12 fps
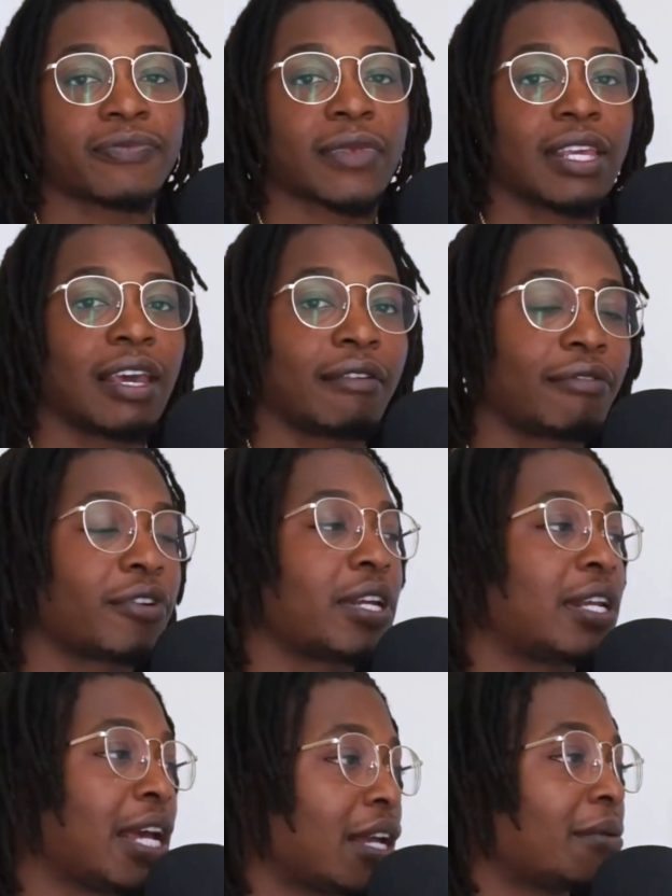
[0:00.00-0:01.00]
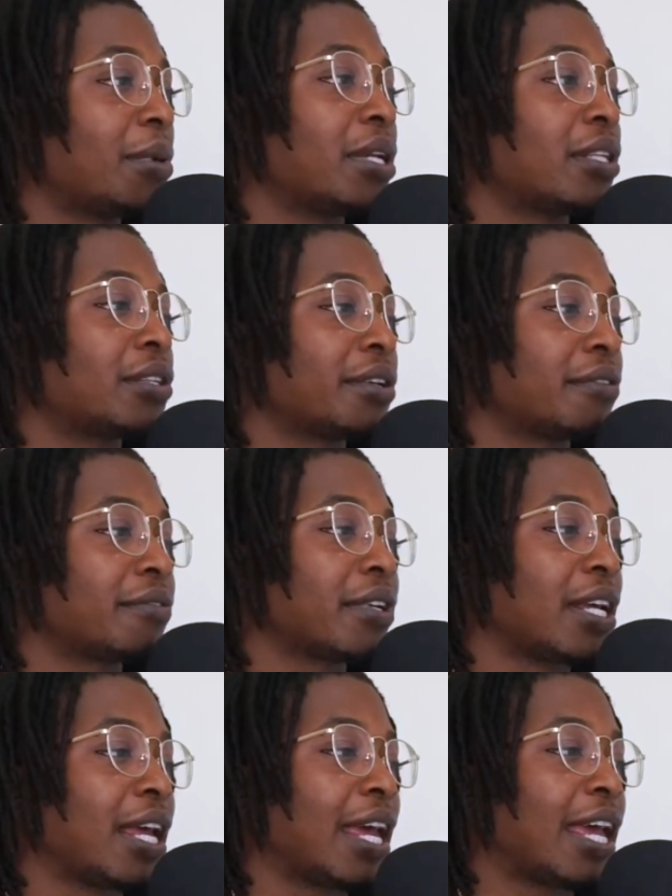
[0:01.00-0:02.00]
Every day I'm in the thrift.
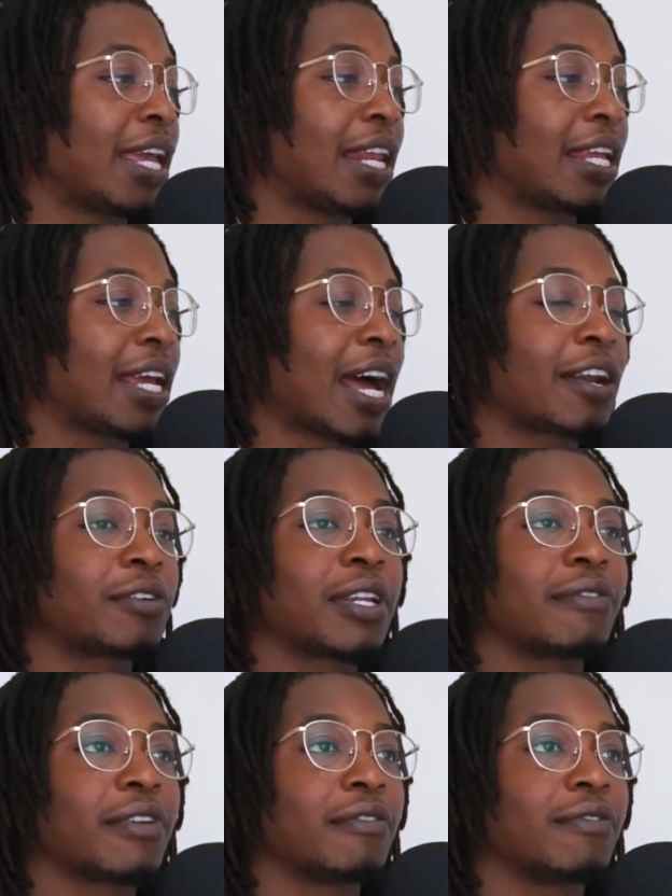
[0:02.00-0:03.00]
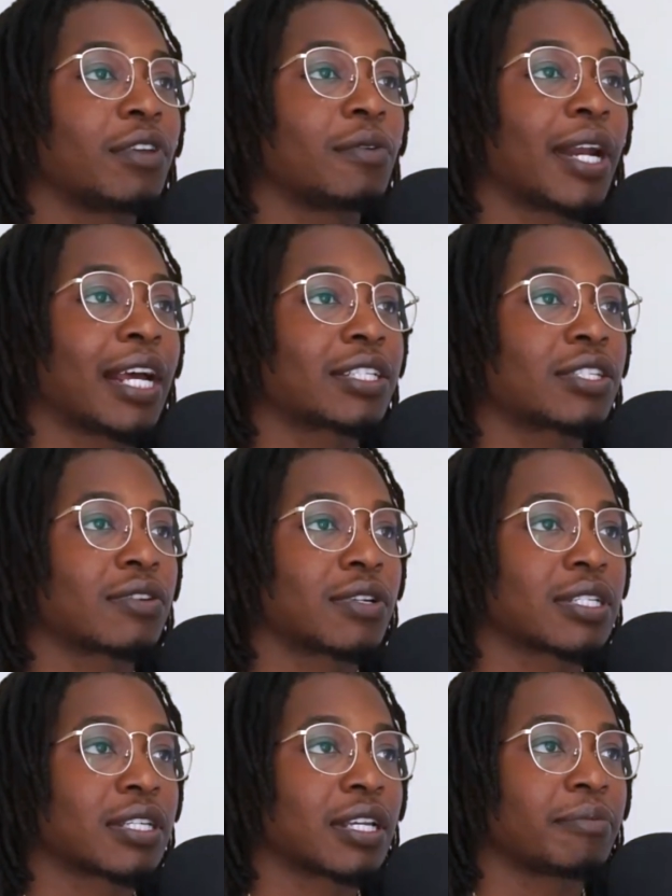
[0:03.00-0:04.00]
And I don't even view it as
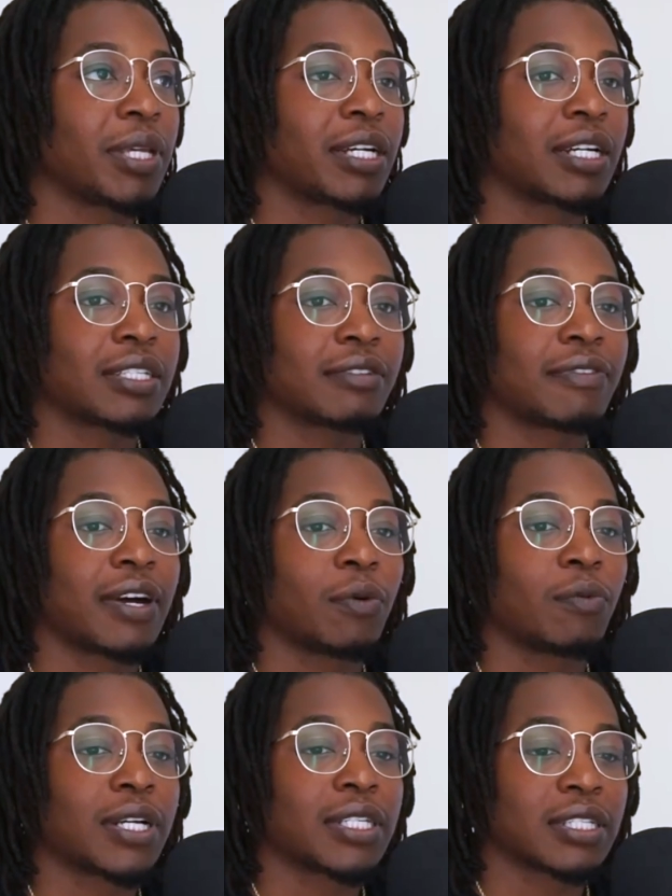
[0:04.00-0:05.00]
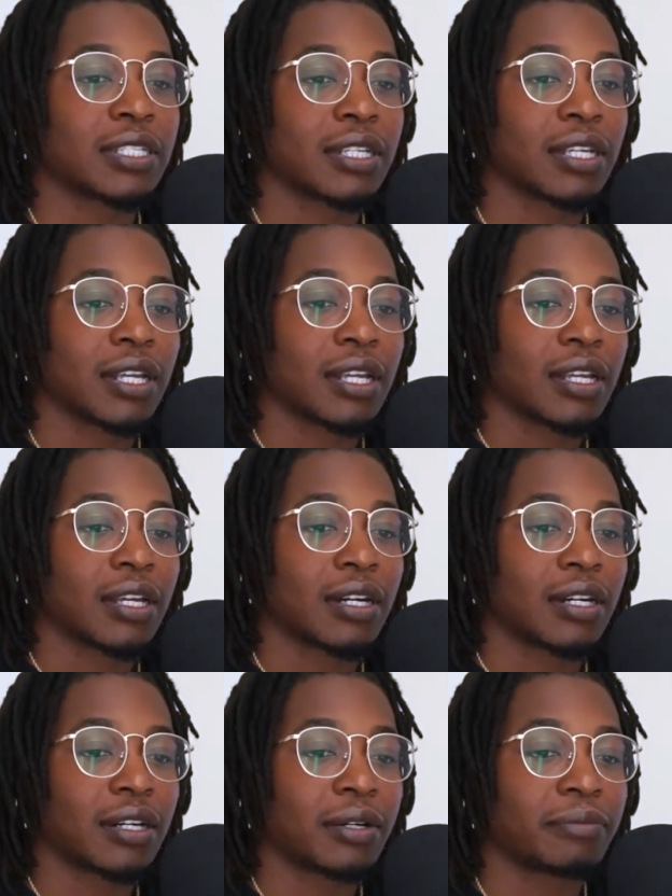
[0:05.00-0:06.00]
sourcing because if I wasn't
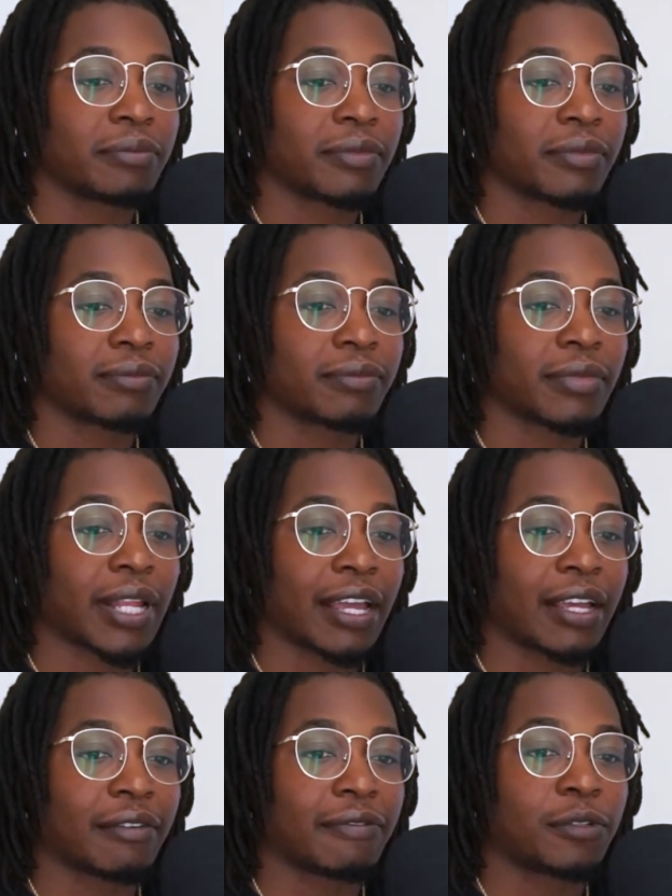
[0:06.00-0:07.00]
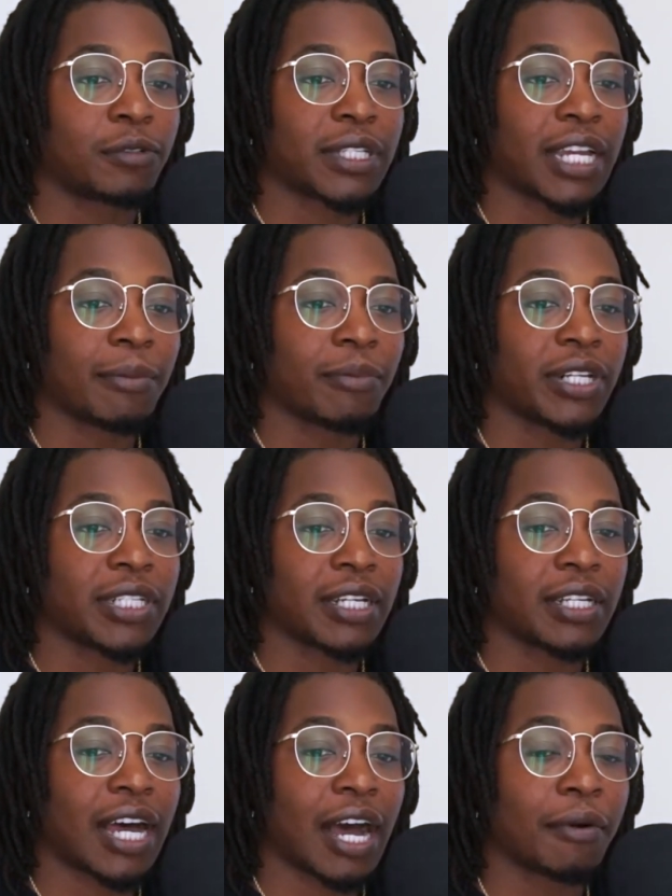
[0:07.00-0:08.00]
um like a full-time
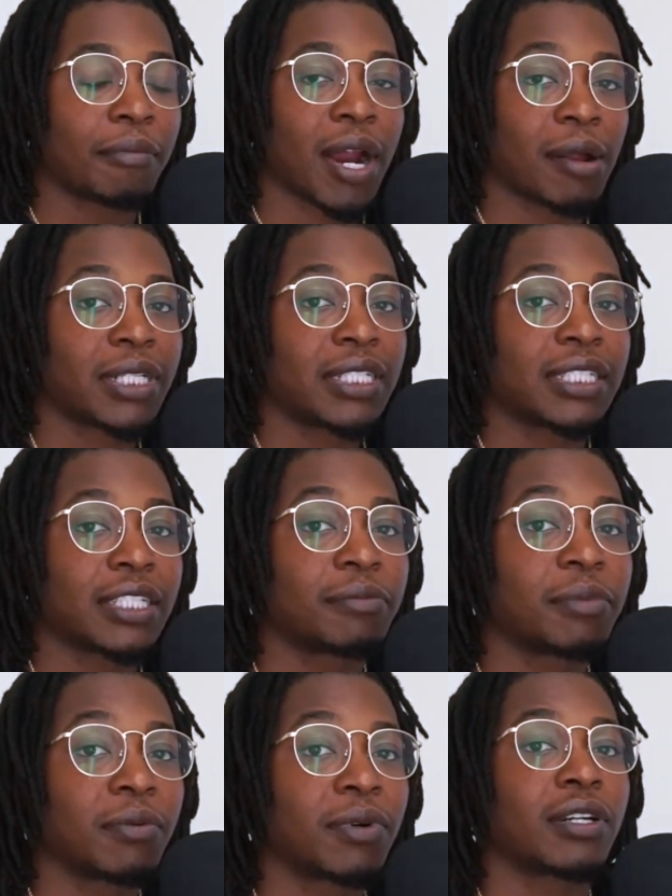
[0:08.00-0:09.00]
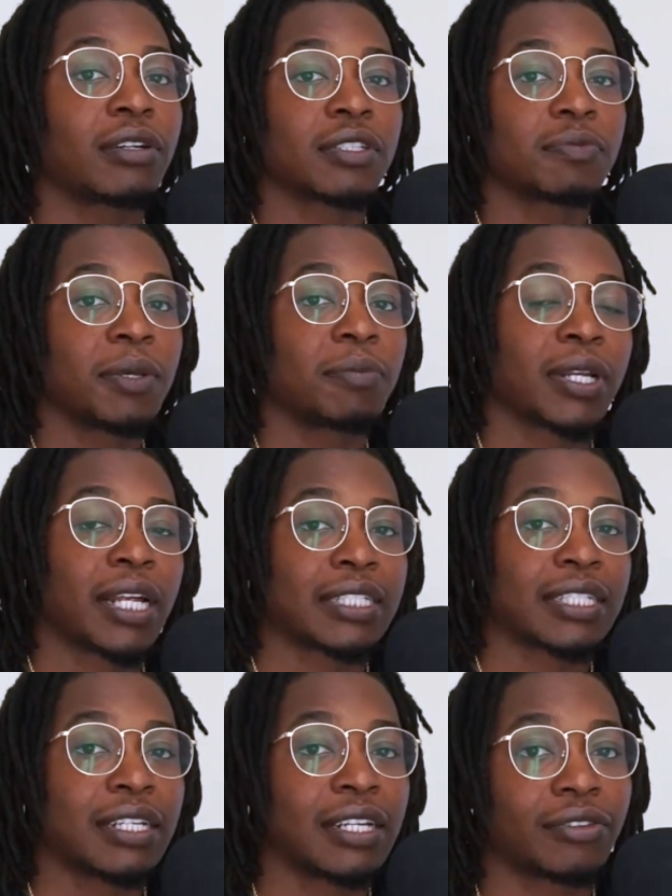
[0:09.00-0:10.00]
reseller, I would probably still be one of those people that's
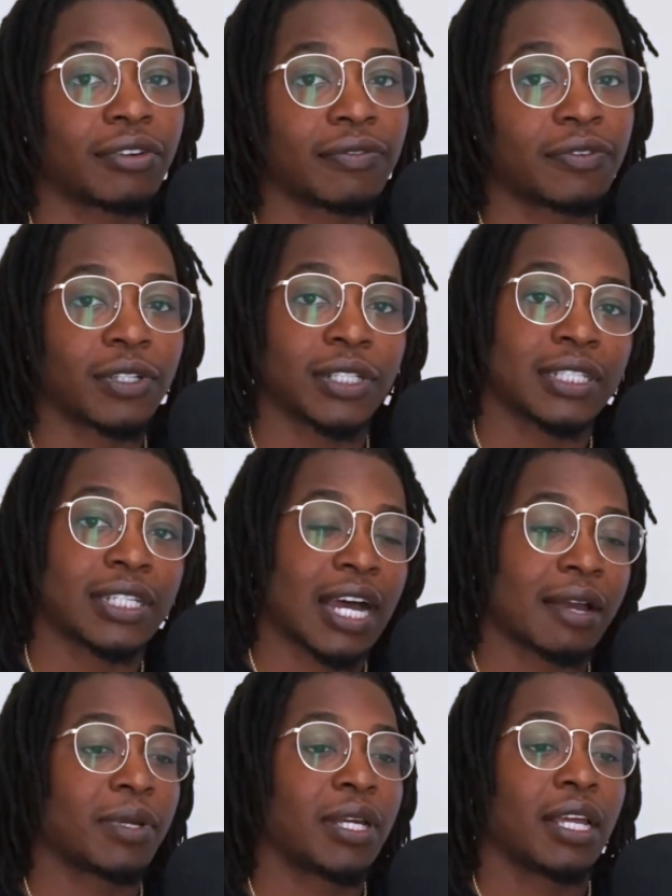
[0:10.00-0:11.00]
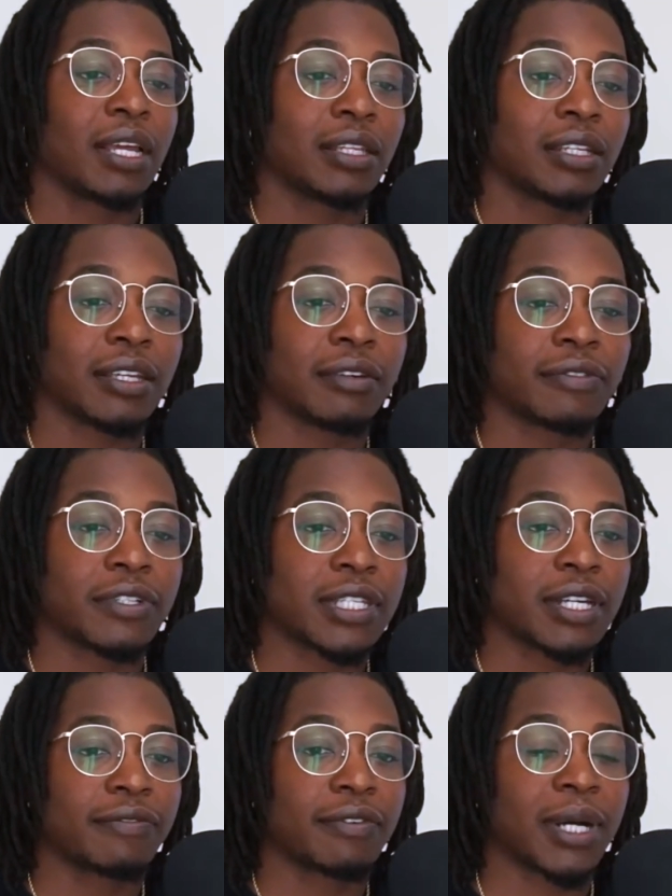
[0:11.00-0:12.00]
in the thrift all the time looking for
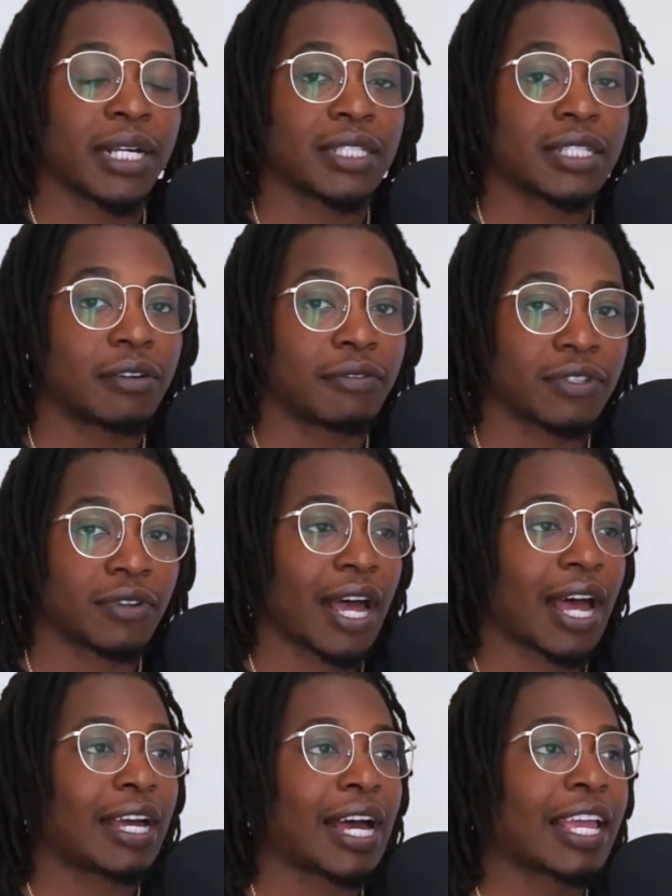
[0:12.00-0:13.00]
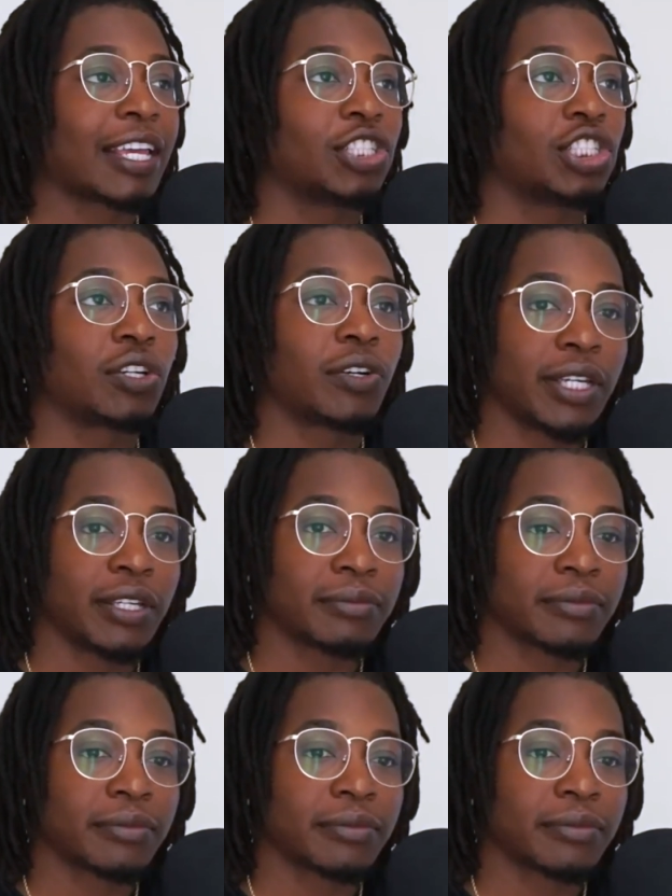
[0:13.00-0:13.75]
stuff for myself. So I, I enjoy it.